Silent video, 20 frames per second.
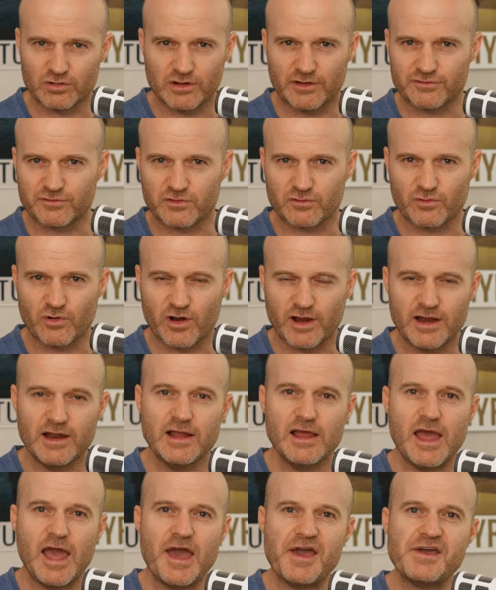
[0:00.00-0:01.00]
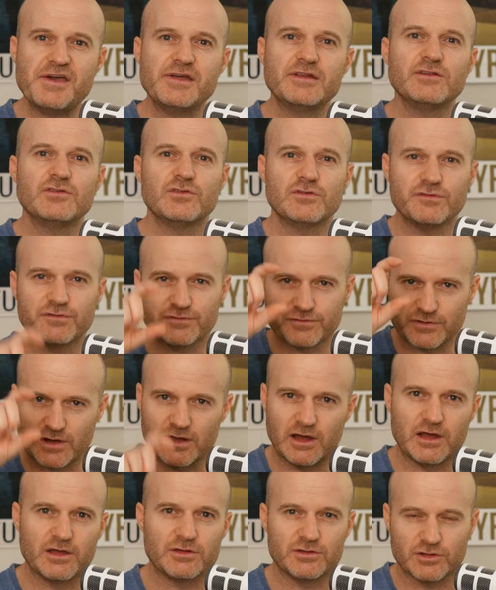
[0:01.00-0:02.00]
left and right, and you
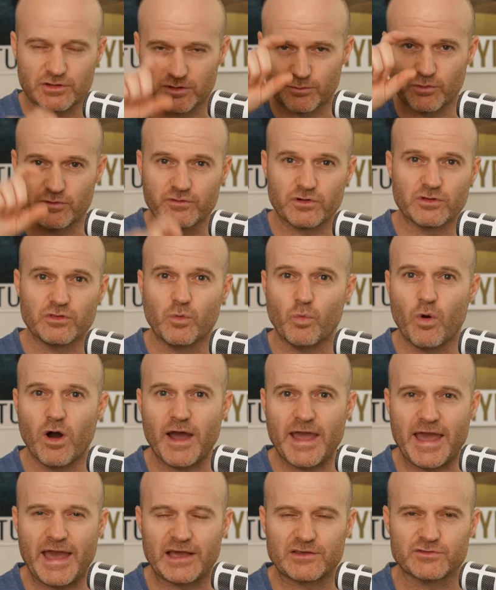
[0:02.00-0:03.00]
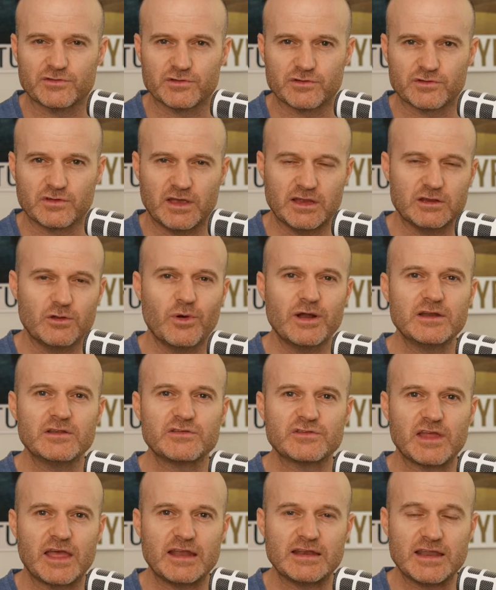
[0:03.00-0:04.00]
can move it on the y-axis. And you
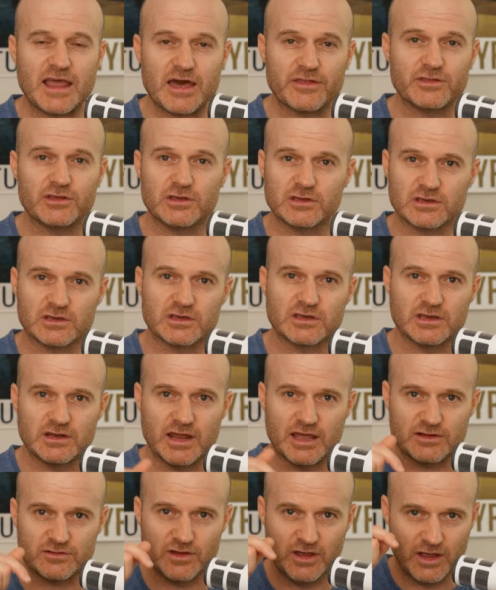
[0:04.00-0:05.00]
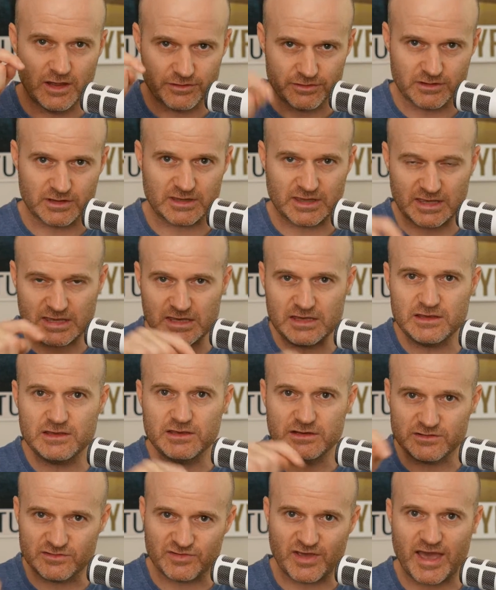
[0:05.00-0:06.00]
understand now that you can connect the
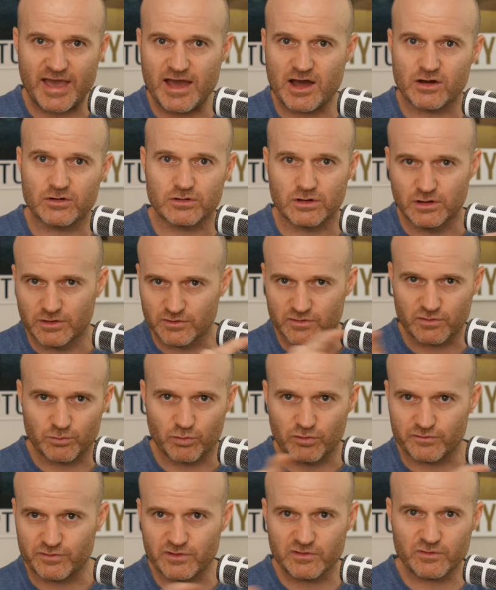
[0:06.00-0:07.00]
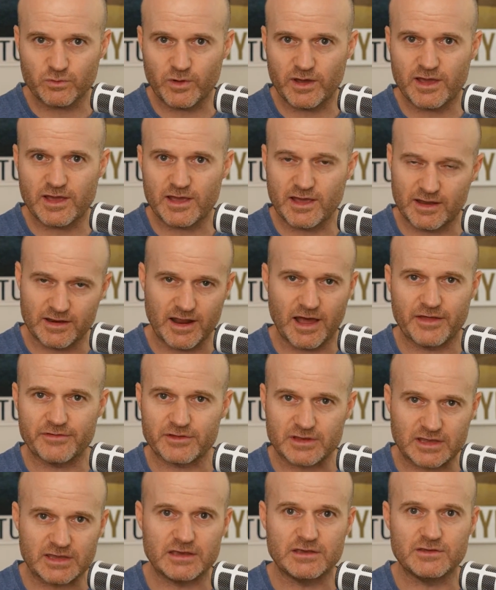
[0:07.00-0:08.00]
key down to move this way and
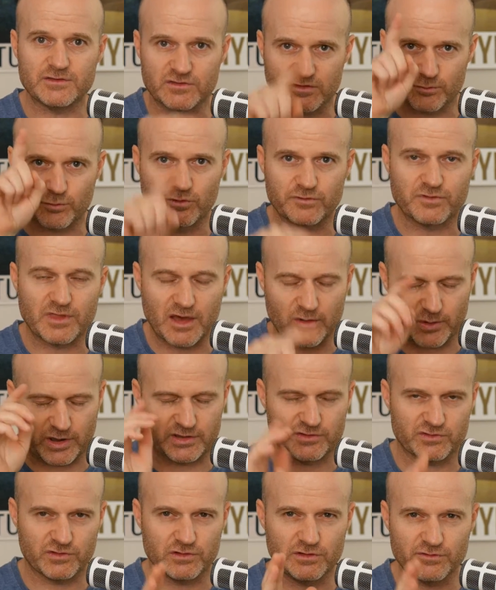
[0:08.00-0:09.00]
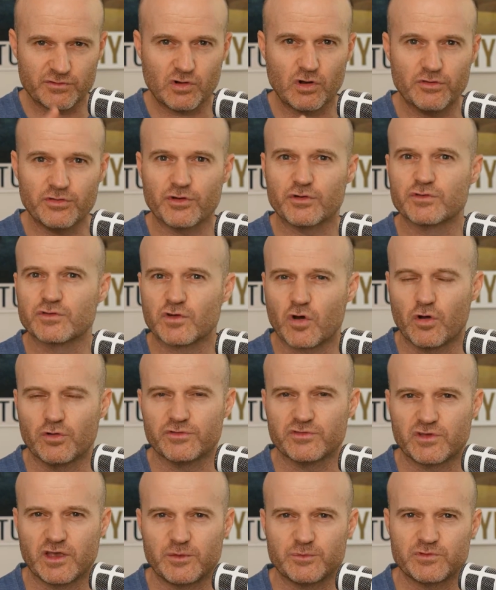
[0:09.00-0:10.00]
other keys to move that way. So you've got those
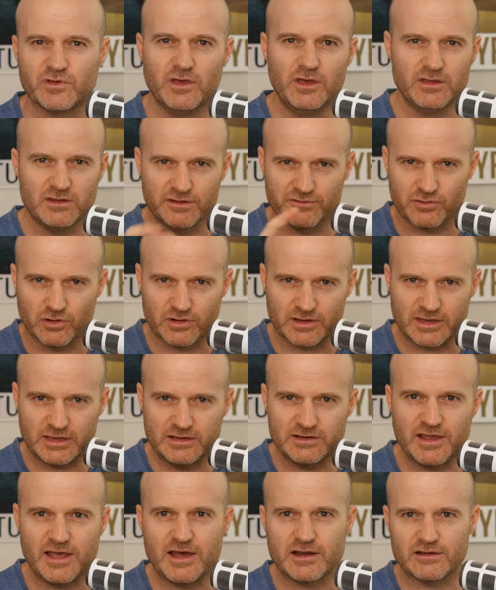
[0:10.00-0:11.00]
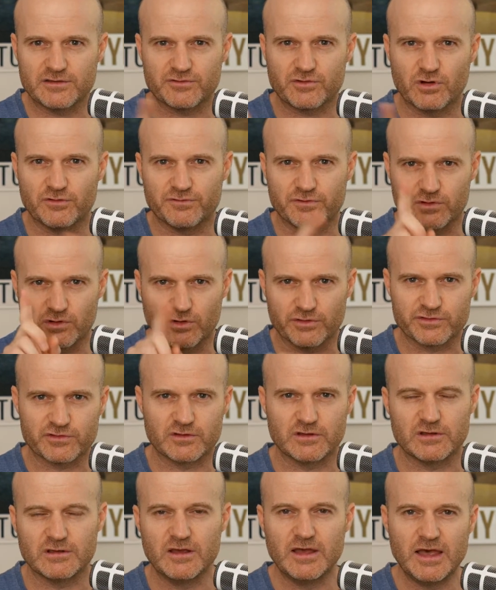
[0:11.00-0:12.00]
concepts. You've got key down, you've got
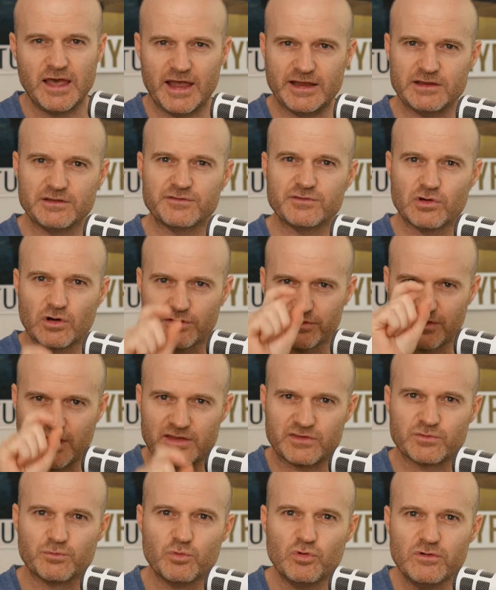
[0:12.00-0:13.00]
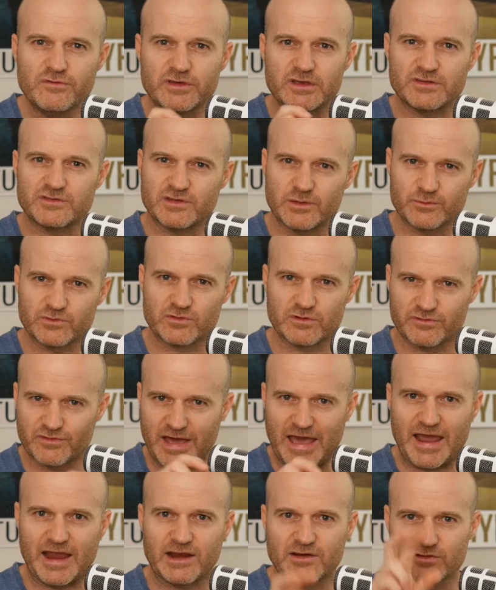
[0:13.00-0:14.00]
velocity, and you've got that's moving some sort of
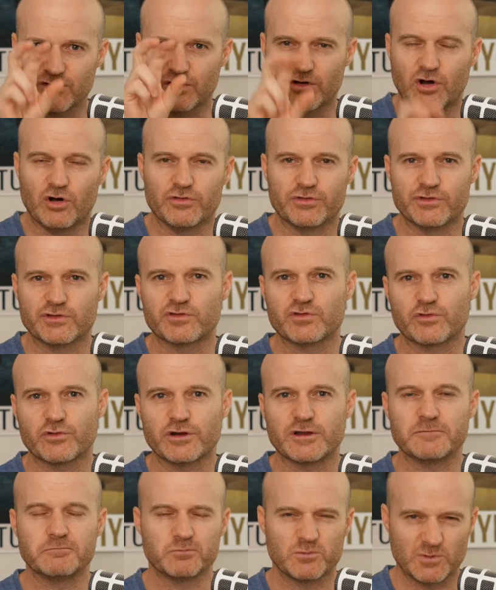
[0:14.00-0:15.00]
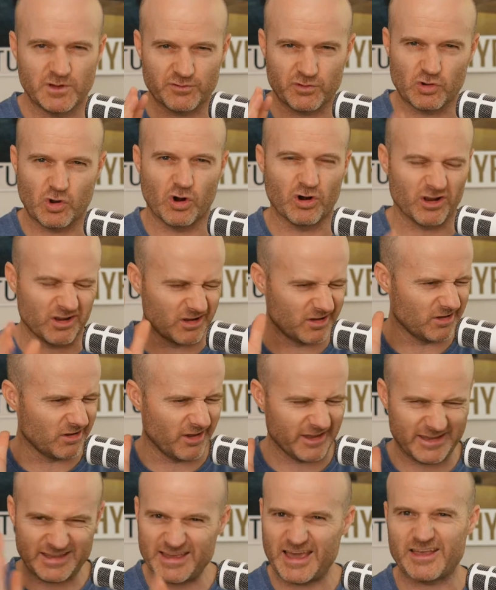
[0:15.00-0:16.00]
actor on the screen. You've got it. You're
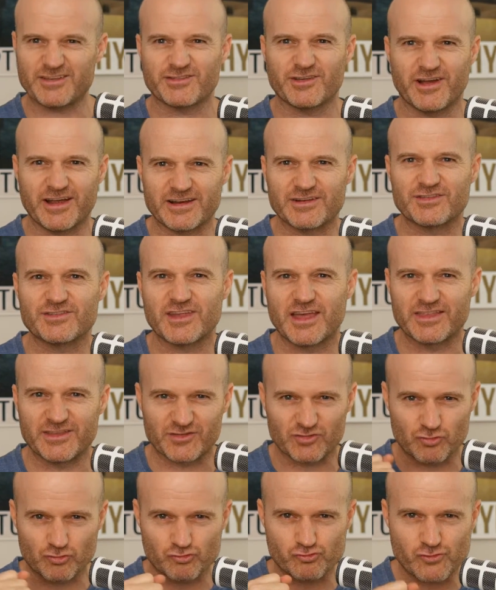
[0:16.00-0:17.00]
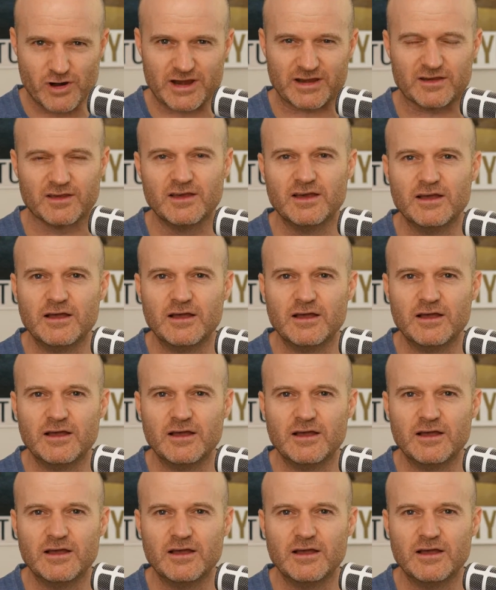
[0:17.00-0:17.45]
like, yes, I understand this. Great.